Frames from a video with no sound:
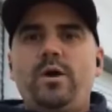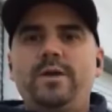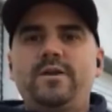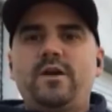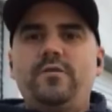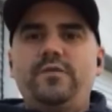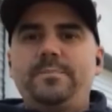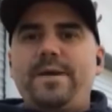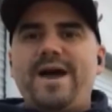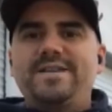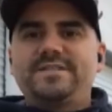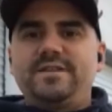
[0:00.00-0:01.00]
One
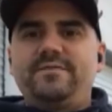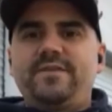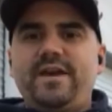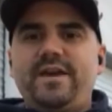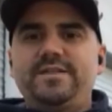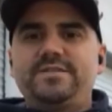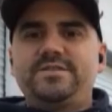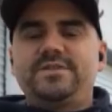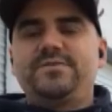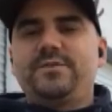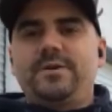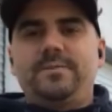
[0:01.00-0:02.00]
COVID positive case
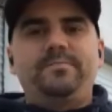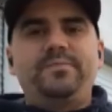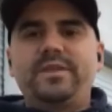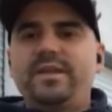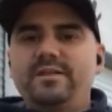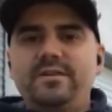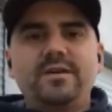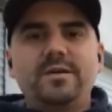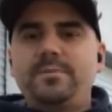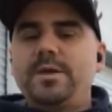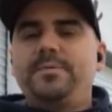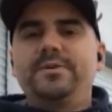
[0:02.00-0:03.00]
just from
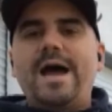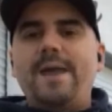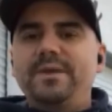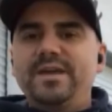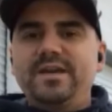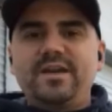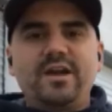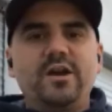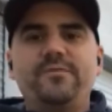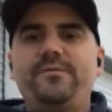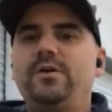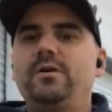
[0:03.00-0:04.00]
people not being
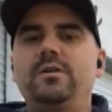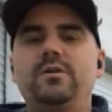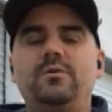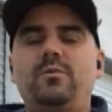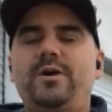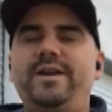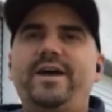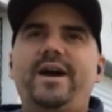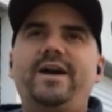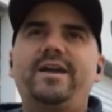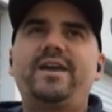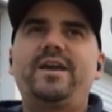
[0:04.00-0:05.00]
careful or
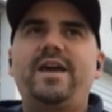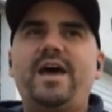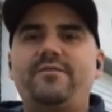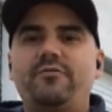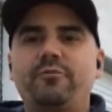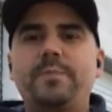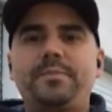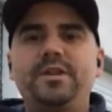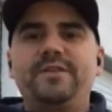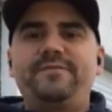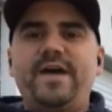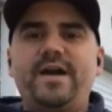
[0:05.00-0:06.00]
whatnot can have a
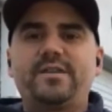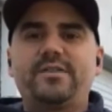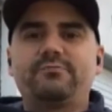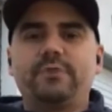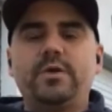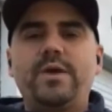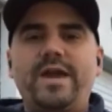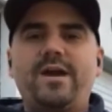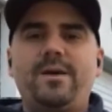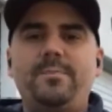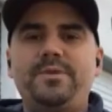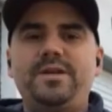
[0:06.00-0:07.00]
ripple effect through
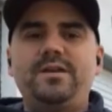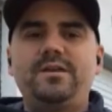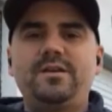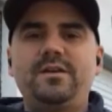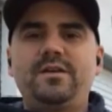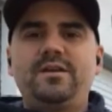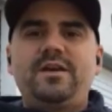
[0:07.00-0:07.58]
a company.